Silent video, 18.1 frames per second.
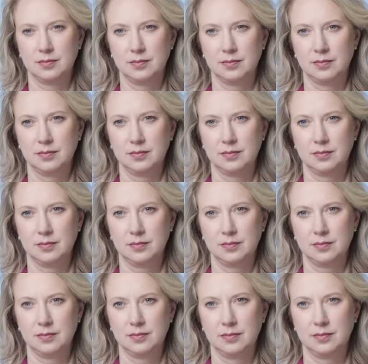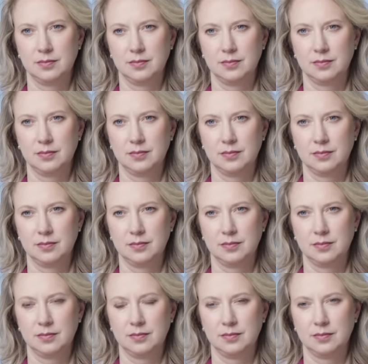
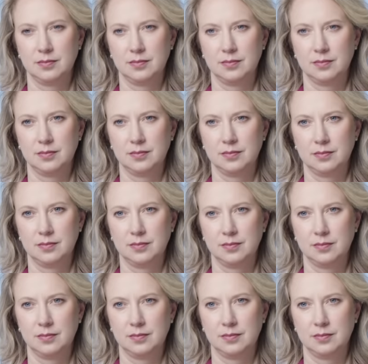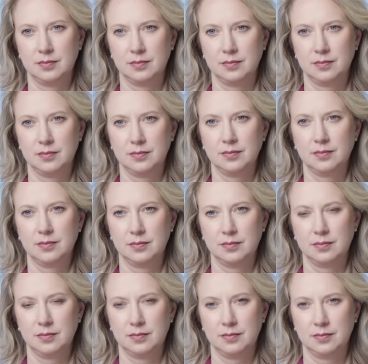
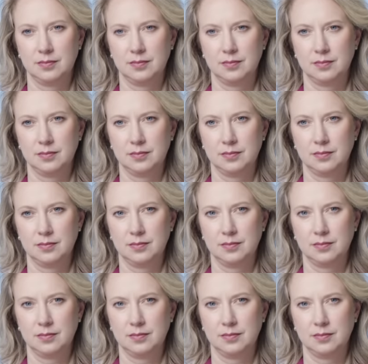This person isn't speaking.